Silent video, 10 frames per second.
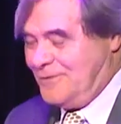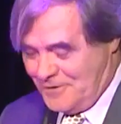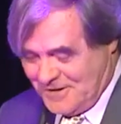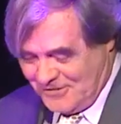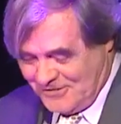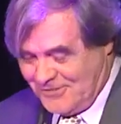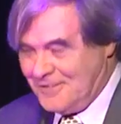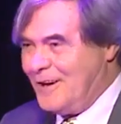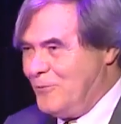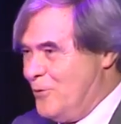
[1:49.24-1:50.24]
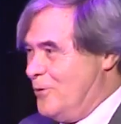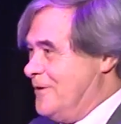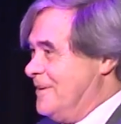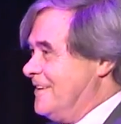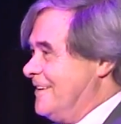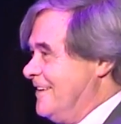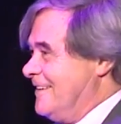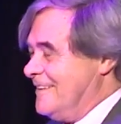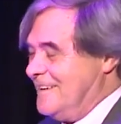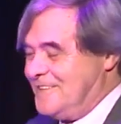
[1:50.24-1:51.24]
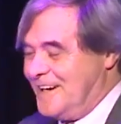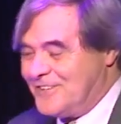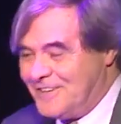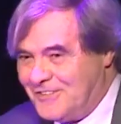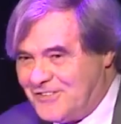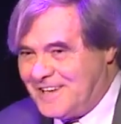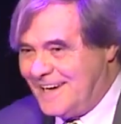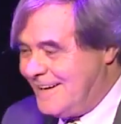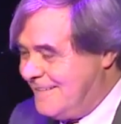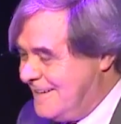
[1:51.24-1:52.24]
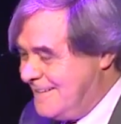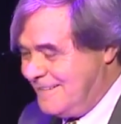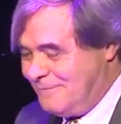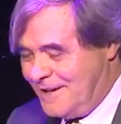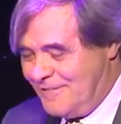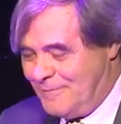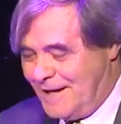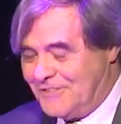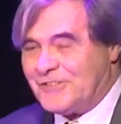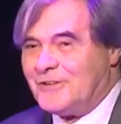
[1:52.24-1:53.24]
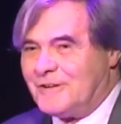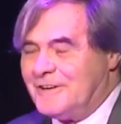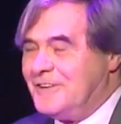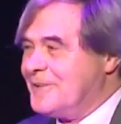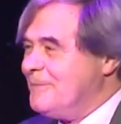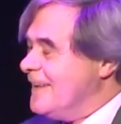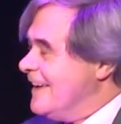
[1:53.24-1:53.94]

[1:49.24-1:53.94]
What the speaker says: for this award. It's actually scarier than one of my stories.